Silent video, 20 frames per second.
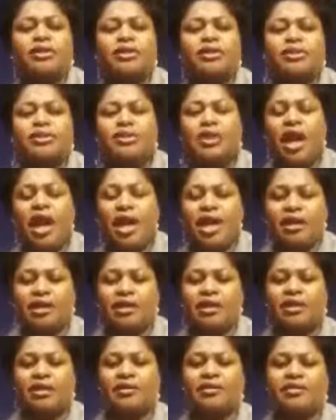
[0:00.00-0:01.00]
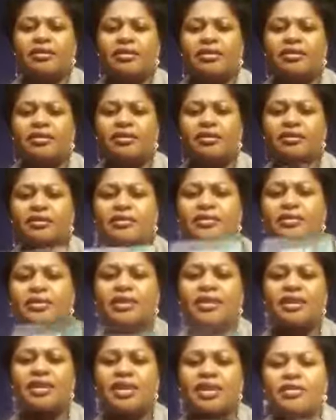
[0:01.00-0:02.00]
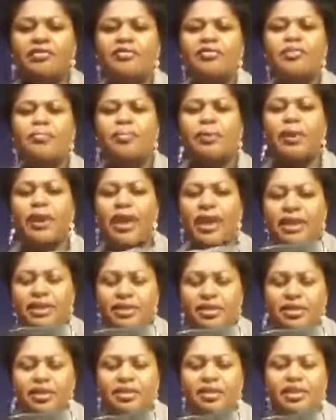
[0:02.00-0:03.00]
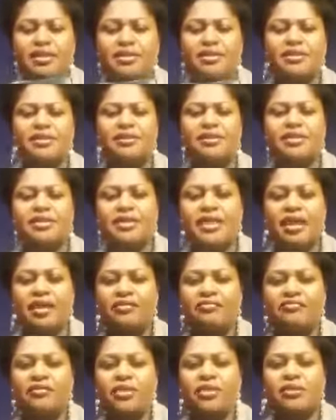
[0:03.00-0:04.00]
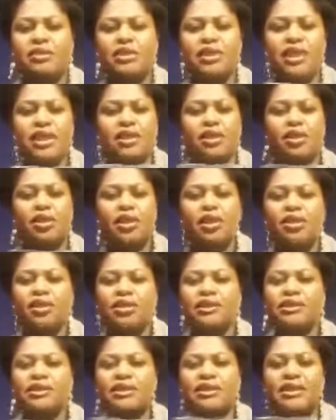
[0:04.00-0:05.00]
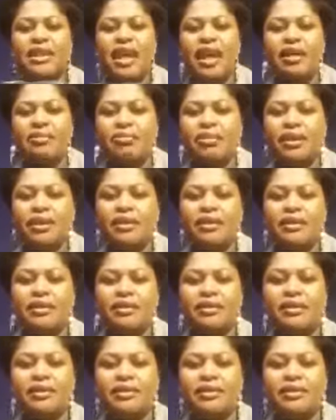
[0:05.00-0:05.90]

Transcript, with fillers: Do not replace cell phone technology tablet